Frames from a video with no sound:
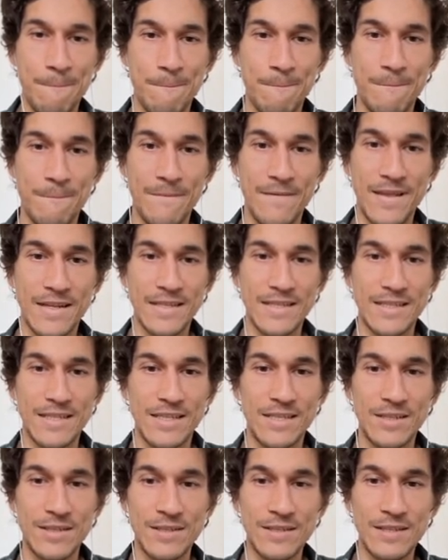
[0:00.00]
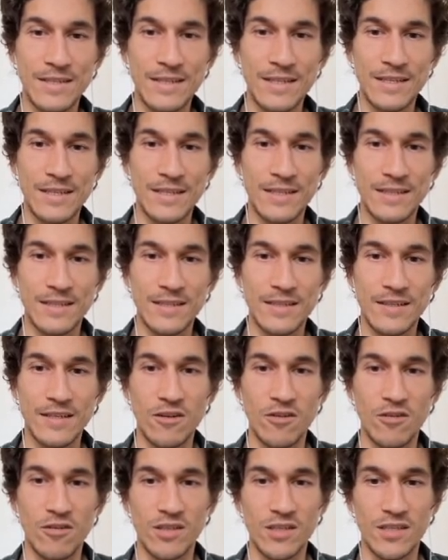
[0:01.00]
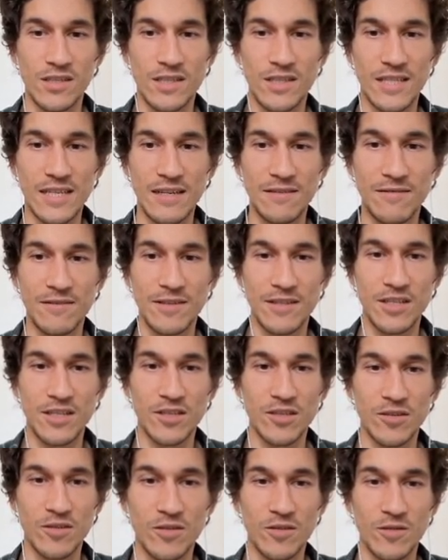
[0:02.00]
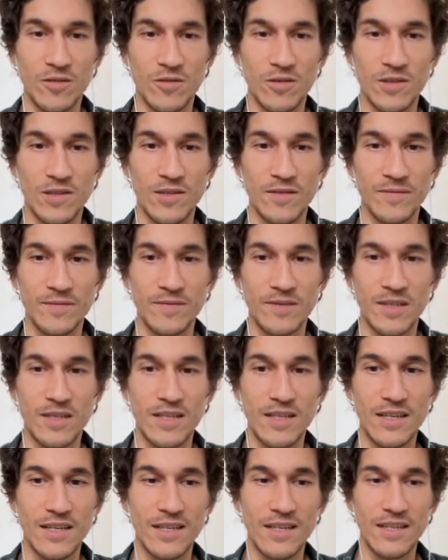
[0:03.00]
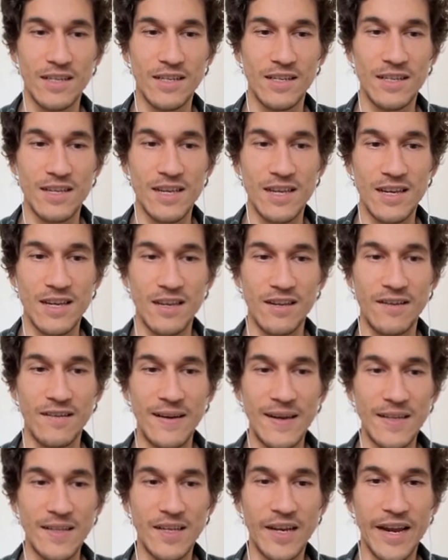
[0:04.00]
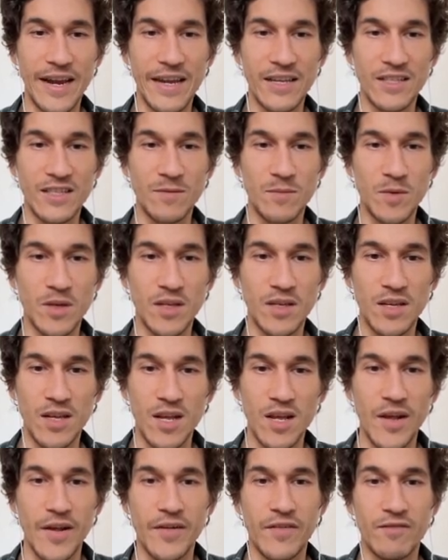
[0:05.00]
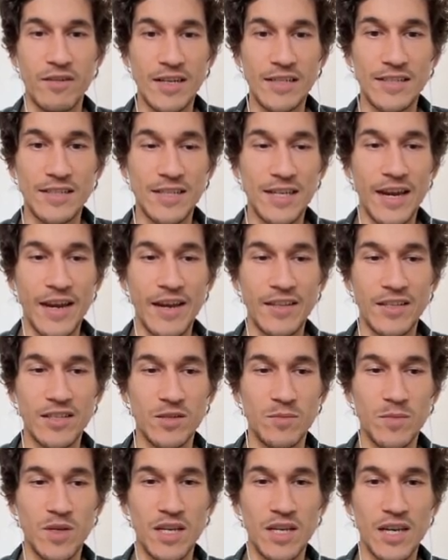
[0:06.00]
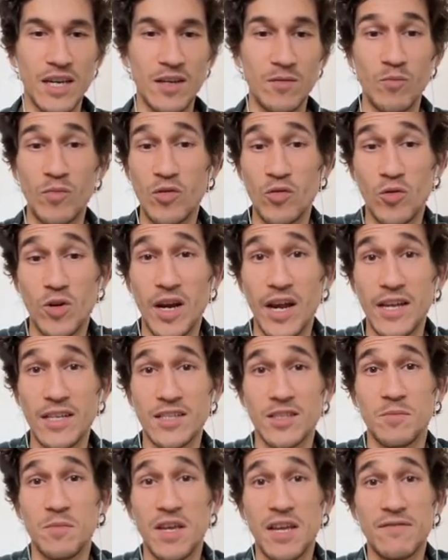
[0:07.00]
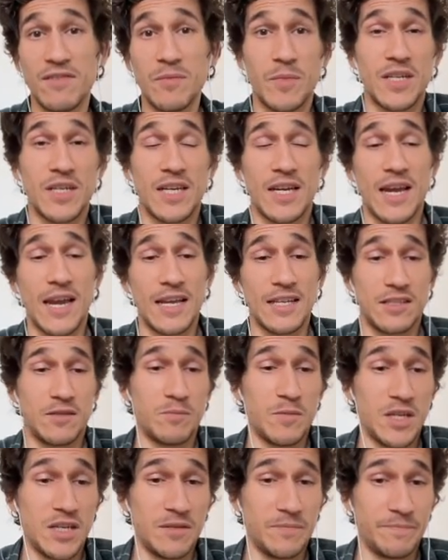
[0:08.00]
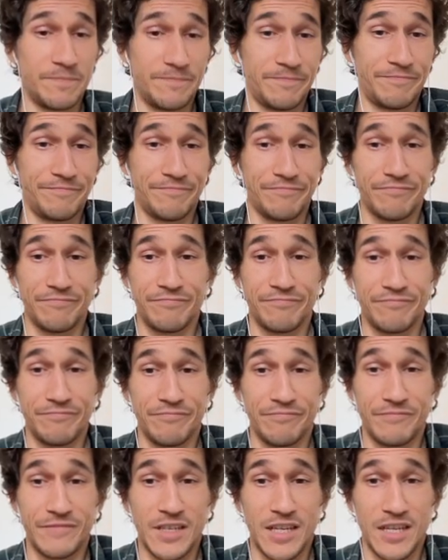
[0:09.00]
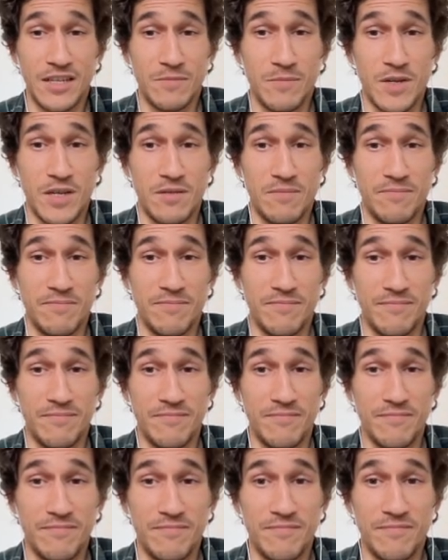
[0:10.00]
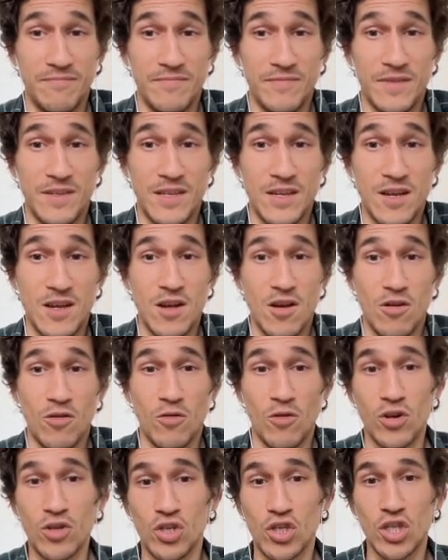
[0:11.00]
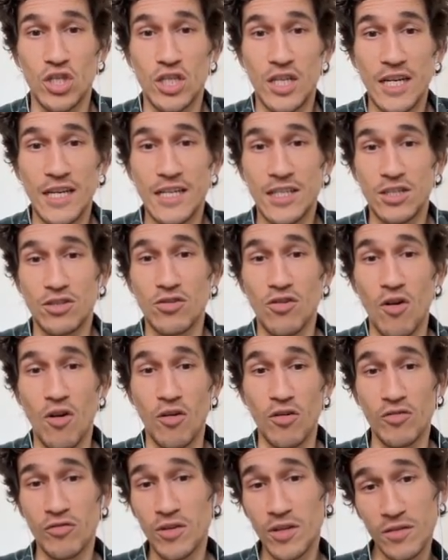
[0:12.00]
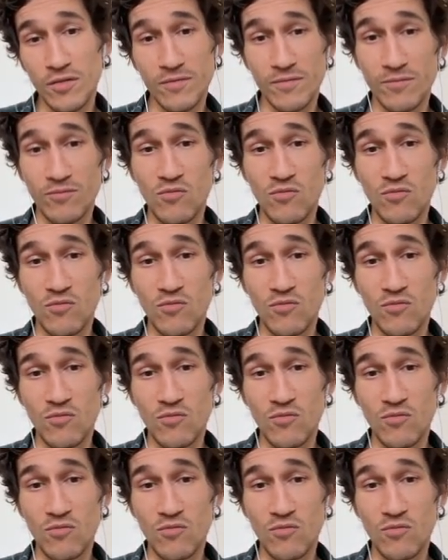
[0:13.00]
That's good. Oh, and it's 7, so yeah, green hates me, red hates me, and blue hates me, everybody hates me. Hate me. Orange is really strong, not...